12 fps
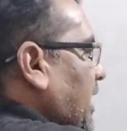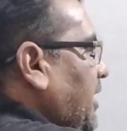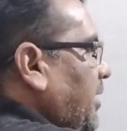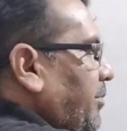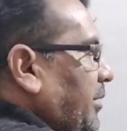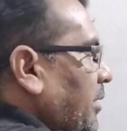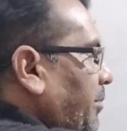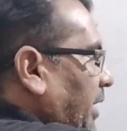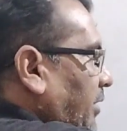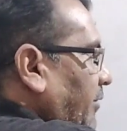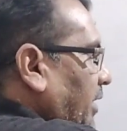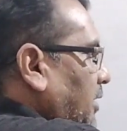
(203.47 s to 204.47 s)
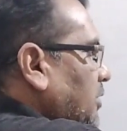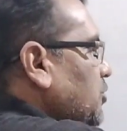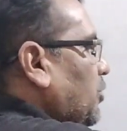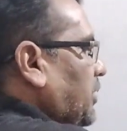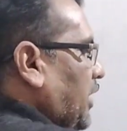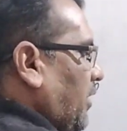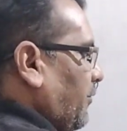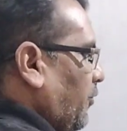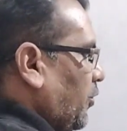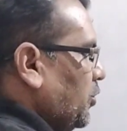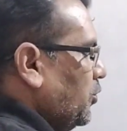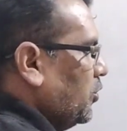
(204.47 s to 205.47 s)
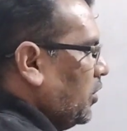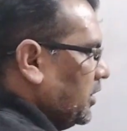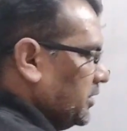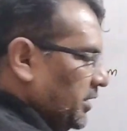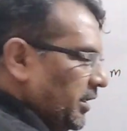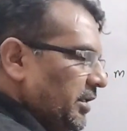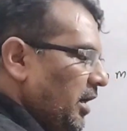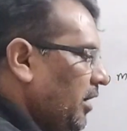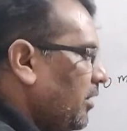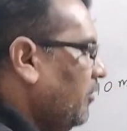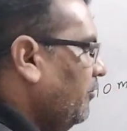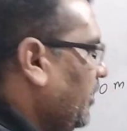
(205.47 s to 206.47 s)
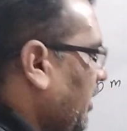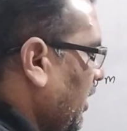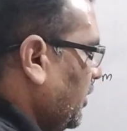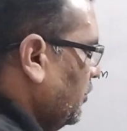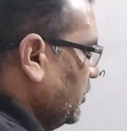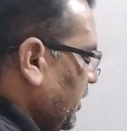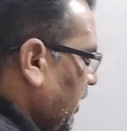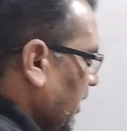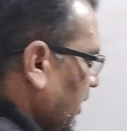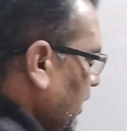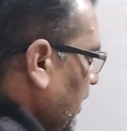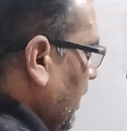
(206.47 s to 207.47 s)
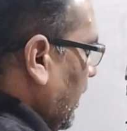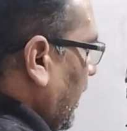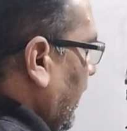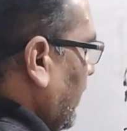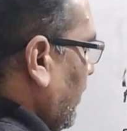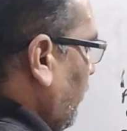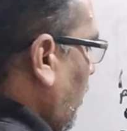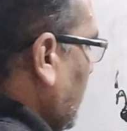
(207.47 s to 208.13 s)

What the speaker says: standing in between, so therefore 2 cos theta we can use here. And